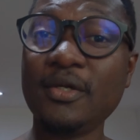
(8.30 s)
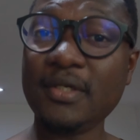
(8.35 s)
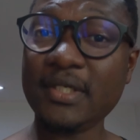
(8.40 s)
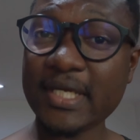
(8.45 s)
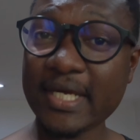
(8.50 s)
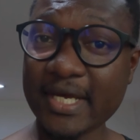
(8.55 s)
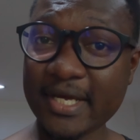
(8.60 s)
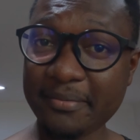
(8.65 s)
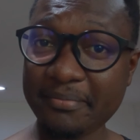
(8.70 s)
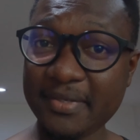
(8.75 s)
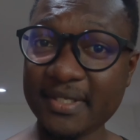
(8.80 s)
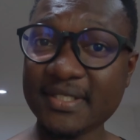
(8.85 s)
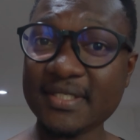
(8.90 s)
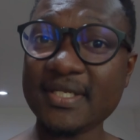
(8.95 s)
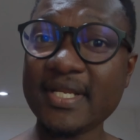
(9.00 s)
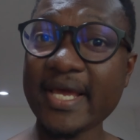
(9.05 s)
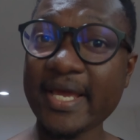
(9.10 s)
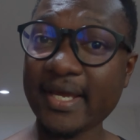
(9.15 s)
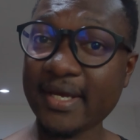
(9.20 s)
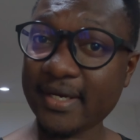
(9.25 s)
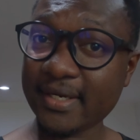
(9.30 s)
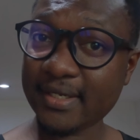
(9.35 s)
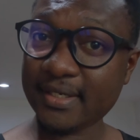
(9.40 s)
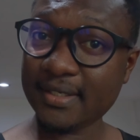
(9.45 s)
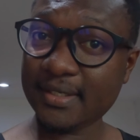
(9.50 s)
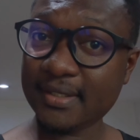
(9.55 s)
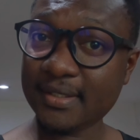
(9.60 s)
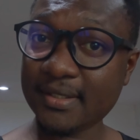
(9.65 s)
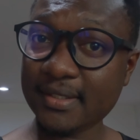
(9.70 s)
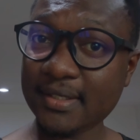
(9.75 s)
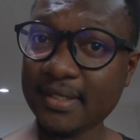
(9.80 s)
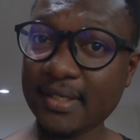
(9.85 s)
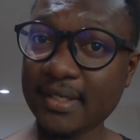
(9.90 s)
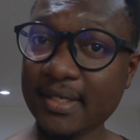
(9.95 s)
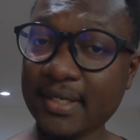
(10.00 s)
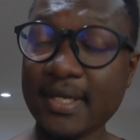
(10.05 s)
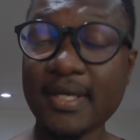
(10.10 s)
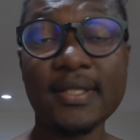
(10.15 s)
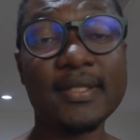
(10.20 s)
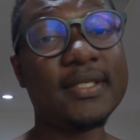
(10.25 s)
Old habits die hard.
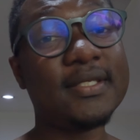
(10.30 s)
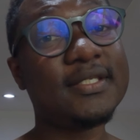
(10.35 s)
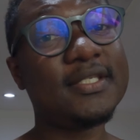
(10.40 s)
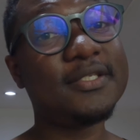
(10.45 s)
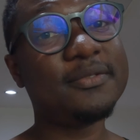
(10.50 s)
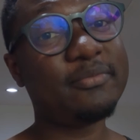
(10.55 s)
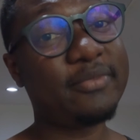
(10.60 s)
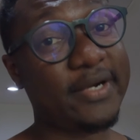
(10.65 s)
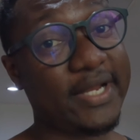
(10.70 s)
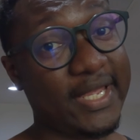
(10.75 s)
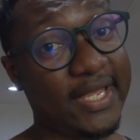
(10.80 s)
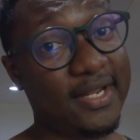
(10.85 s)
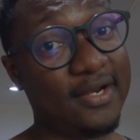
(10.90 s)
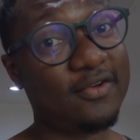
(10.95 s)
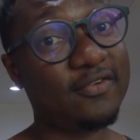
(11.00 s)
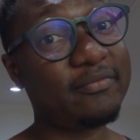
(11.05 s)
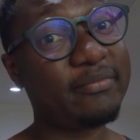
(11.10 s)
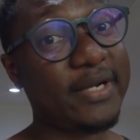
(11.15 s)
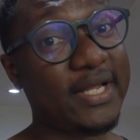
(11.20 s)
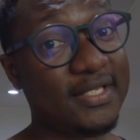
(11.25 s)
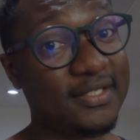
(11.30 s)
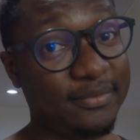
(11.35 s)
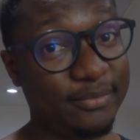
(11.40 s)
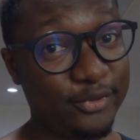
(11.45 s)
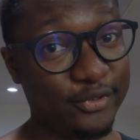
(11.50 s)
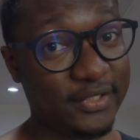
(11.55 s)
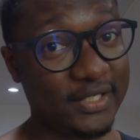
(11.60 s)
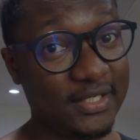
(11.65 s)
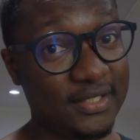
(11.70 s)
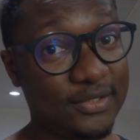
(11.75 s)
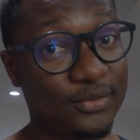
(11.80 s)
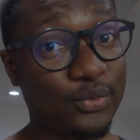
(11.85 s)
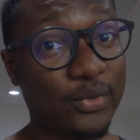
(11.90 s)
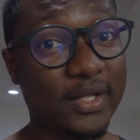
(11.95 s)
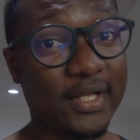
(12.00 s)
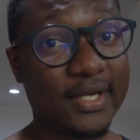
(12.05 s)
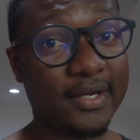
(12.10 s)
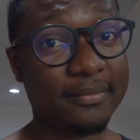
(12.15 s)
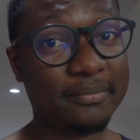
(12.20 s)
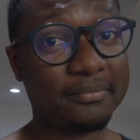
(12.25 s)
This is Brian of Bryans Musings.
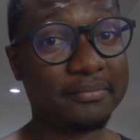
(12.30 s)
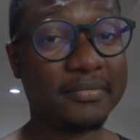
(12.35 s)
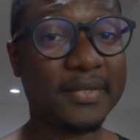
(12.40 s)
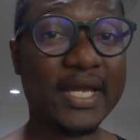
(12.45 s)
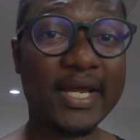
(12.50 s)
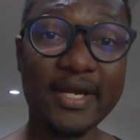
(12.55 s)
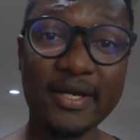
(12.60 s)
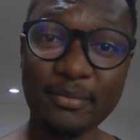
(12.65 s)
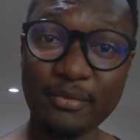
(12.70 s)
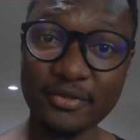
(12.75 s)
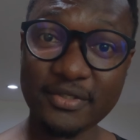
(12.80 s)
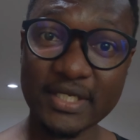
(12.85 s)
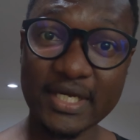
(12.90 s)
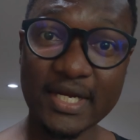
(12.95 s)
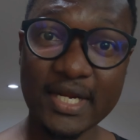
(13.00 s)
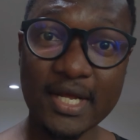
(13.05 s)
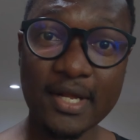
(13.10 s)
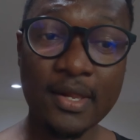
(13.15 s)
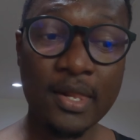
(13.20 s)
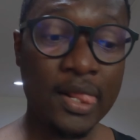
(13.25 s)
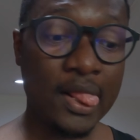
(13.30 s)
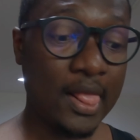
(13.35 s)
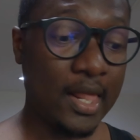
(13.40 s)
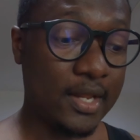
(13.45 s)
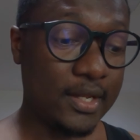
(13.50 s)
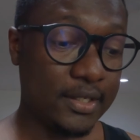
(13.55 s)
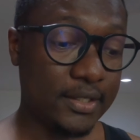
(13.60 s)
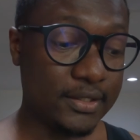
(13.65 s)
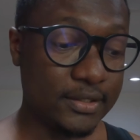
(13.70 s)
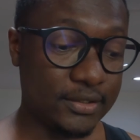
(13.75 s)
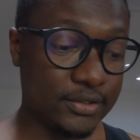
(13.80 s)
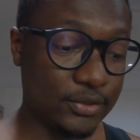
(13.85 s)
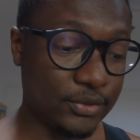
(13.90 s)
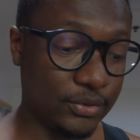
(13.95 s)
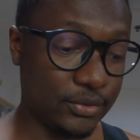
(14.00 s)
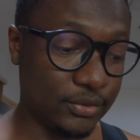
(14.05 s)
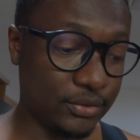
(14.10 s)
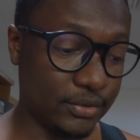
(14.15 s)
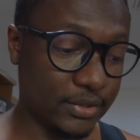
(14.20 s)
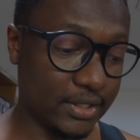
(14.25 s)
Welcome, karibu sana.
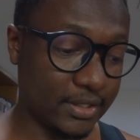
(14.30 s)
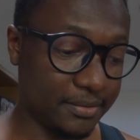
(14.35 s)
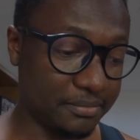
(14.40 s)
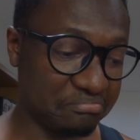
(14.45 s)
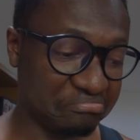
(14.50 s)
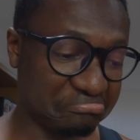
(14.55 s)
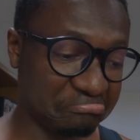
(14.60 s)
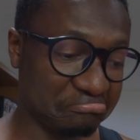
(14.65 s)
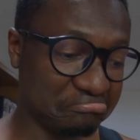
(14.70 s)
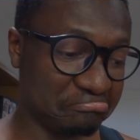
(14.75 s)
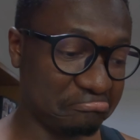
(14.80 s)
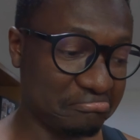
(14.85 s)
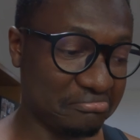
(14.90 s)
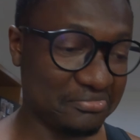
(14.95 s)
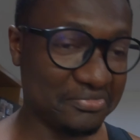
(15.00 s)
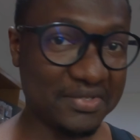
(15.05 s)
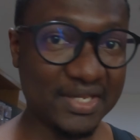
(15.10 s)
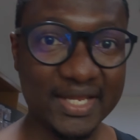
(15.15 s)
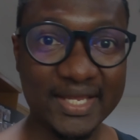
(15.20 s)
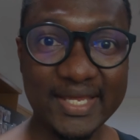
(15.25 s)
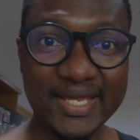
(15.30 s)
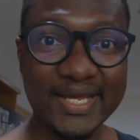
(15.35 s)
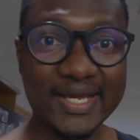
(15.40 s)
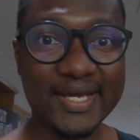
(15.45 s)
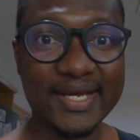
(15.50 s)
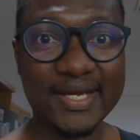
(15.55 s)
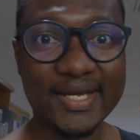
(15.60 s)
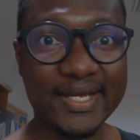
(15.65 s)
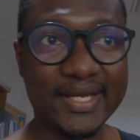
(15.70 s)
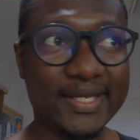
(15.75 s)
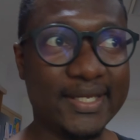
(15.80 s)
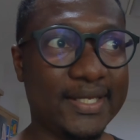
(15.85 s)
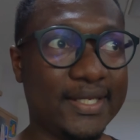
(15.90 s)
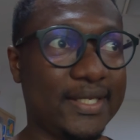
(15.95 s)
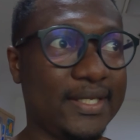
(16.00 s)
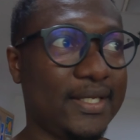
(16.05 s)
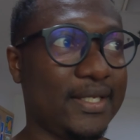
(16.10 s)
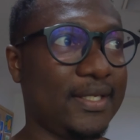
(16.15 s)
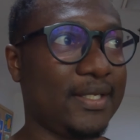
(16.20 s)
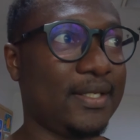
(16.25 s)
So, um, yeah,
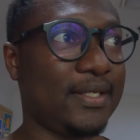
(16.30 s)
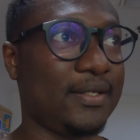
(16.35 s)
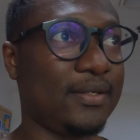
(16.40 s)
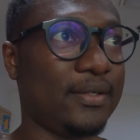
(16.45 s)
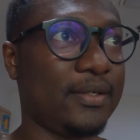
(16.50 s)
I.